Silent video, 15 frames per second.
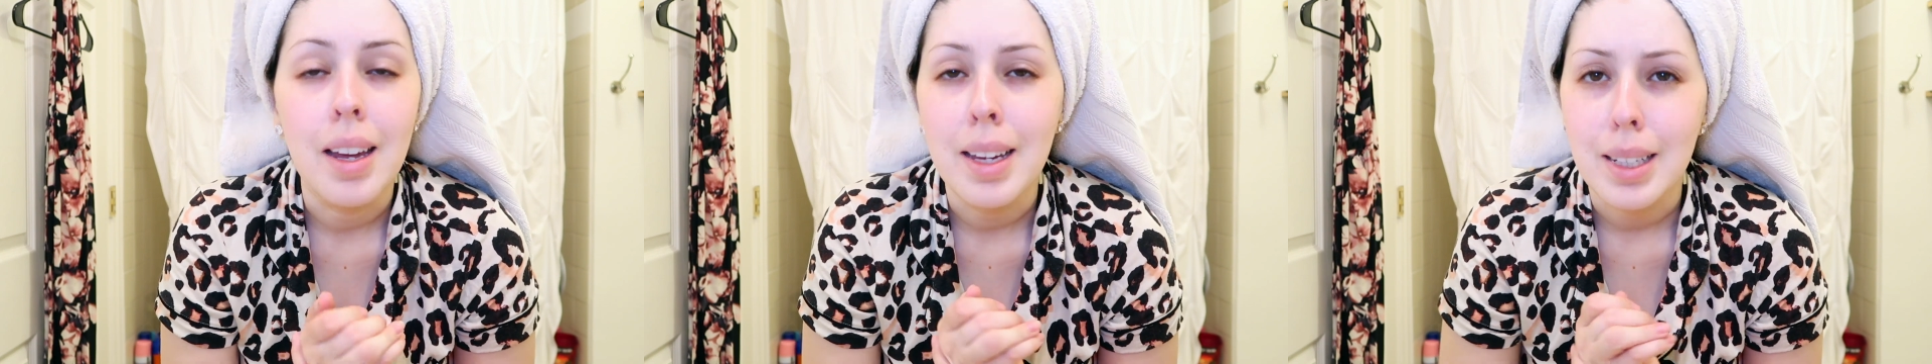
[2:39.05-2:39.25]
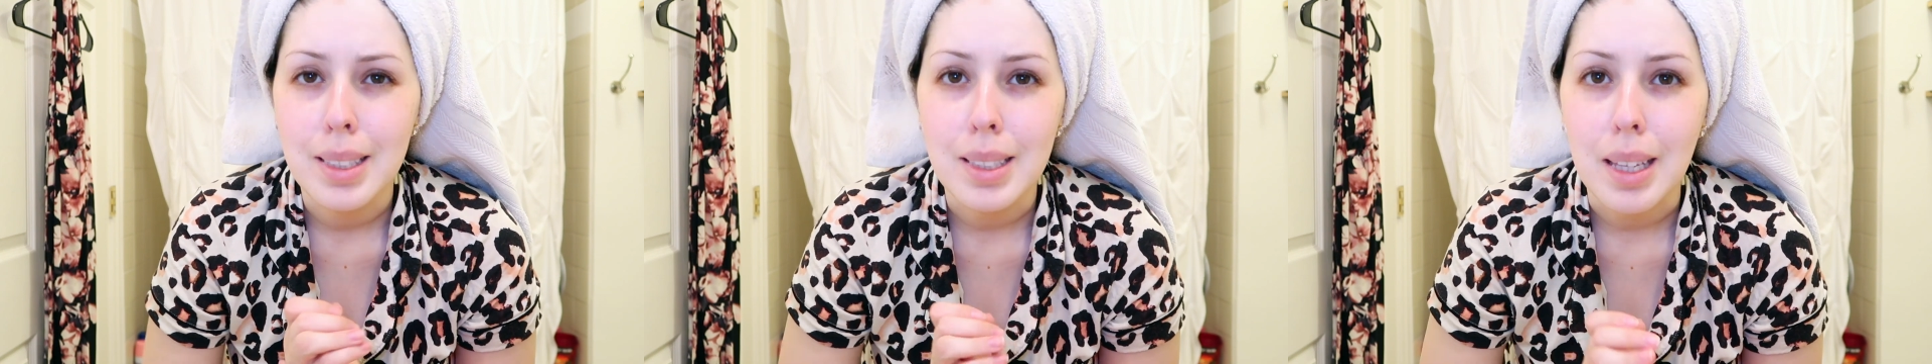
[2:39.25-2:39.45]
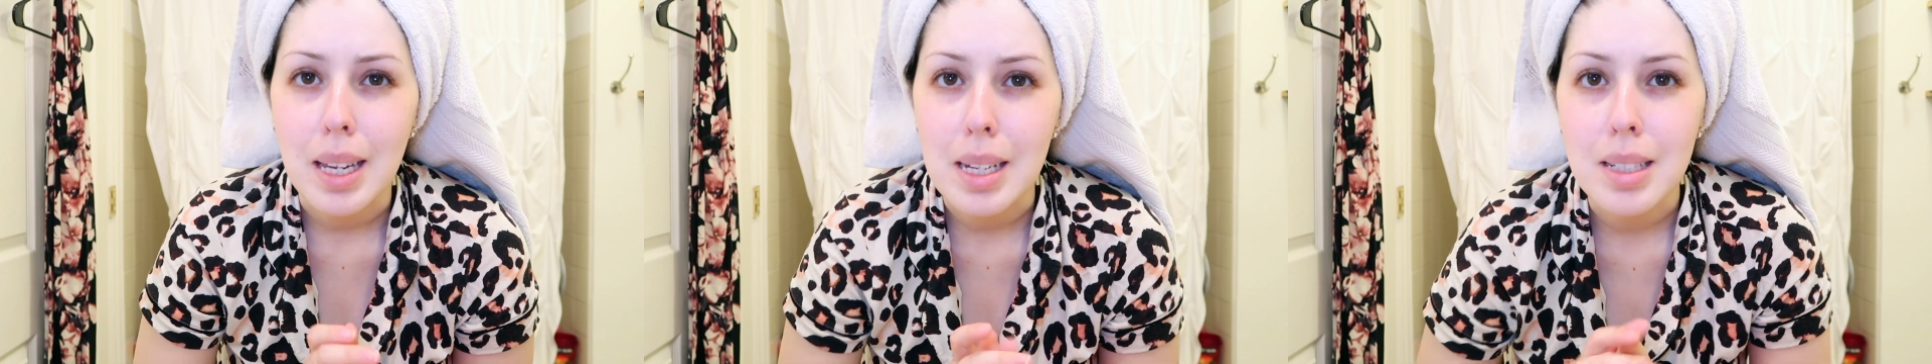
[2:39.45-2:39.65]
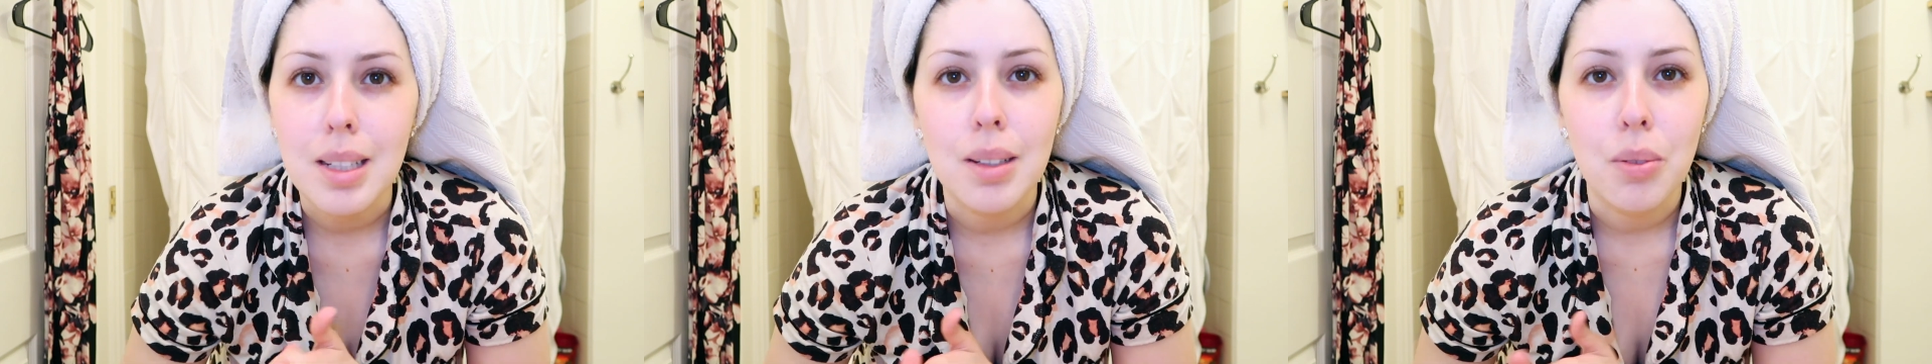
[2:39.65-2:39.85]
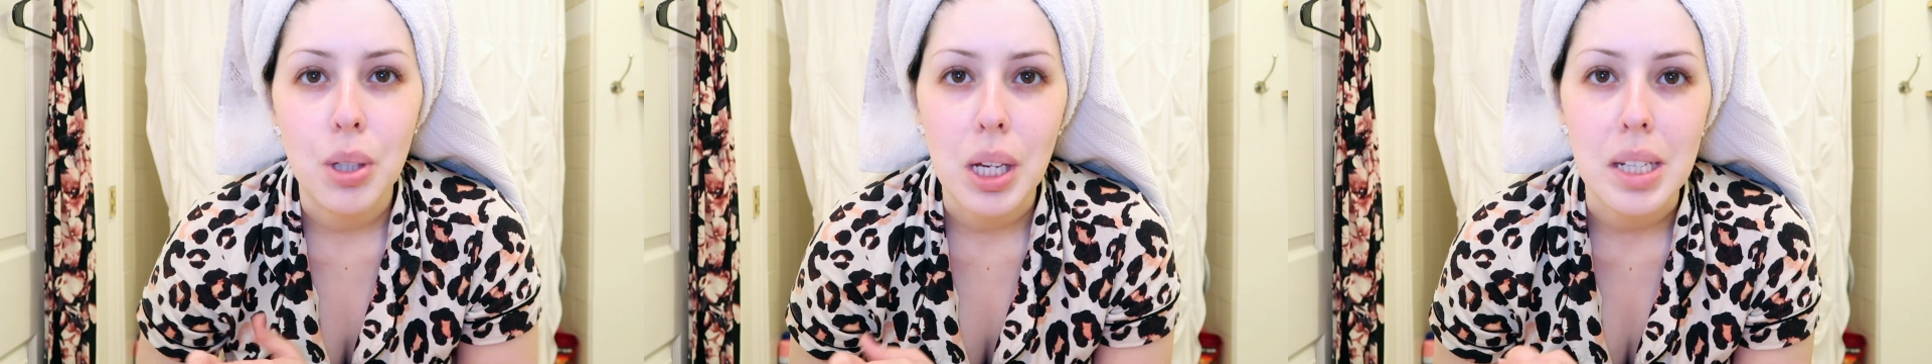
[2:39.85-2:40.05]
It's late
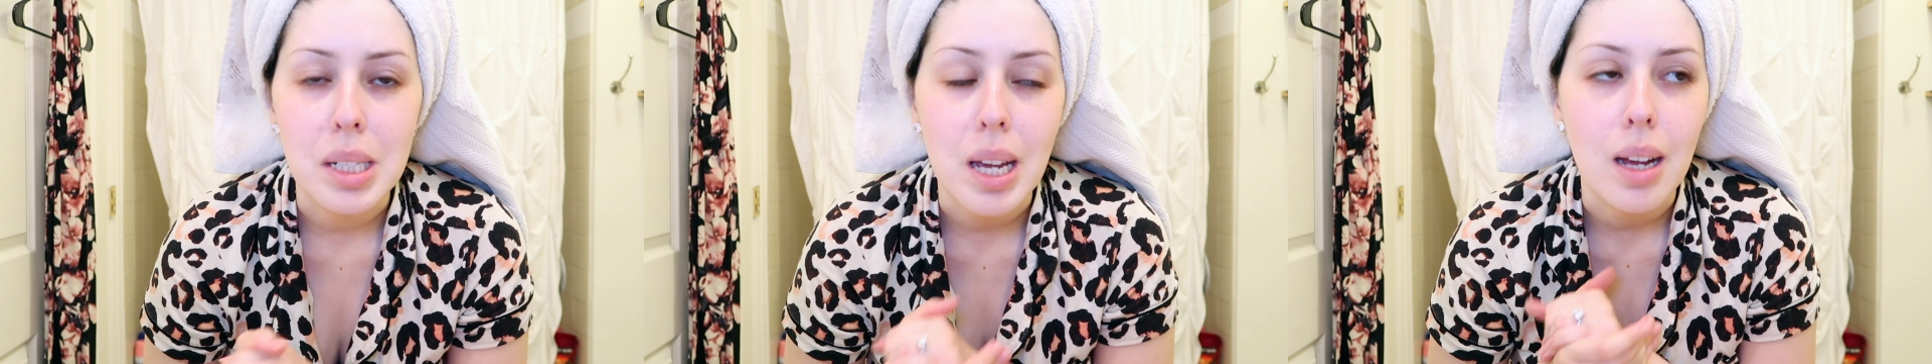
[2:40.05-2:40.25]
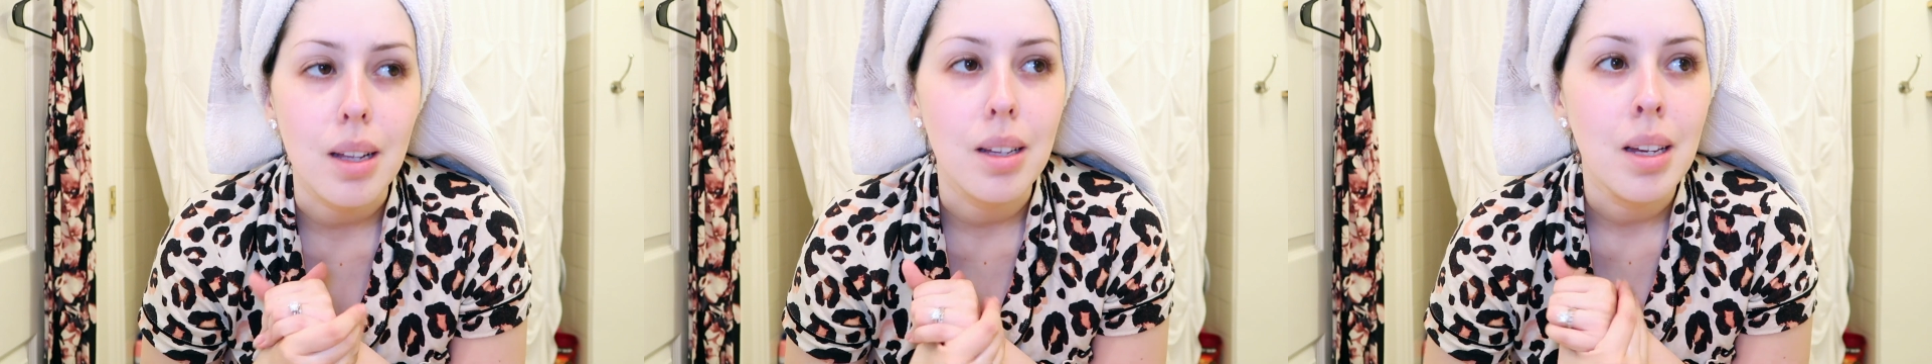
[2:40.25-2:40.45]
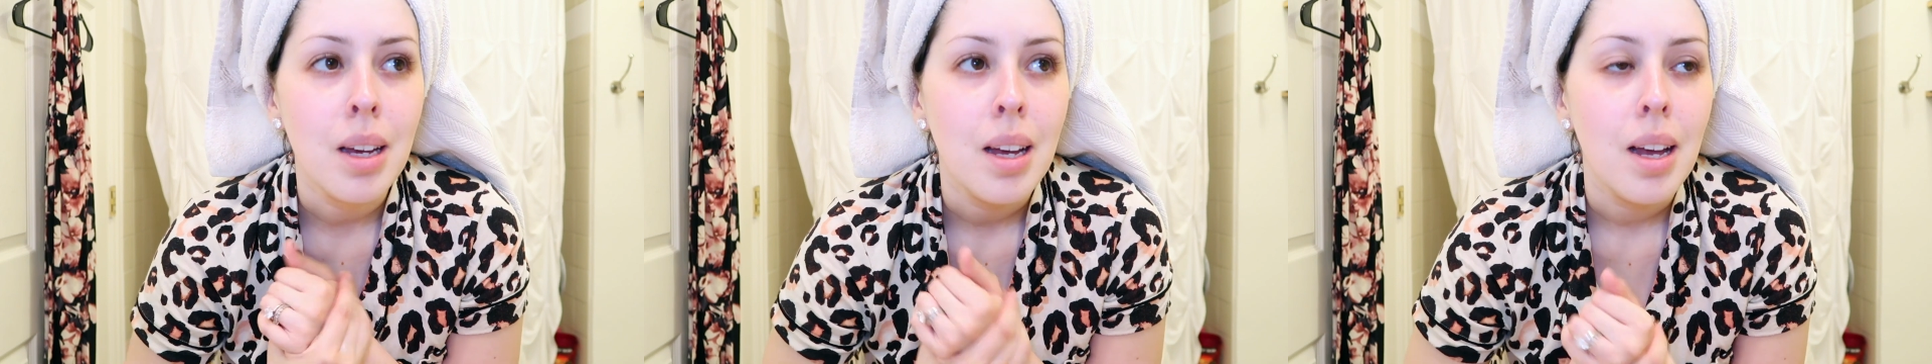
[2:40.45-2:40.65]
if you can't tell.